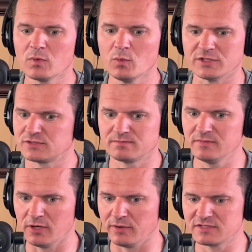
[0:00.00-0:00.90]
which,
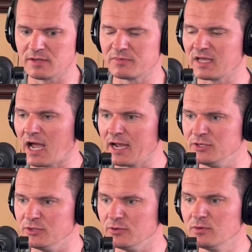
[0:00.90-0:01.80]
is something I
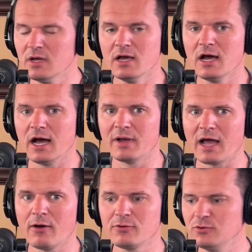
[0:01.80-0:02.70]
do. But
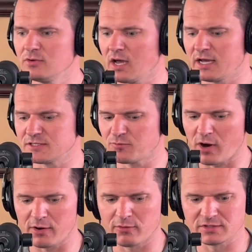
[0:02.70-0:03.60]
how do you guys
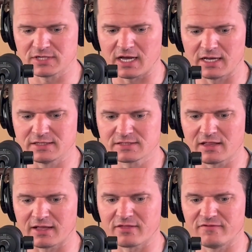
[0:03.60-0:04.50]
prioritize
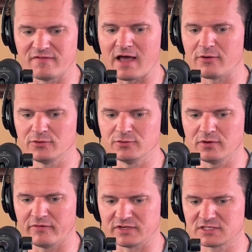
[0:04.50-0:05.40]
like the value
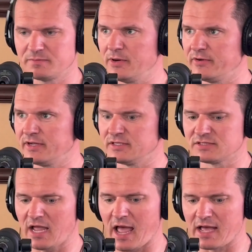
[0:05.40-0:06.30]
of experience
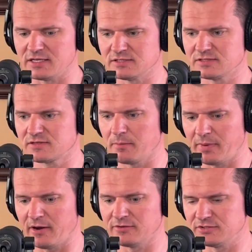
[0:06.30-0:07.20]
as
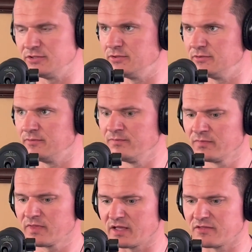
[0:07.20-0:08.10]
compared to
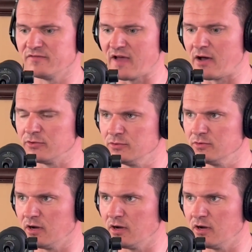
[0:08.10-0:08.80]
like the value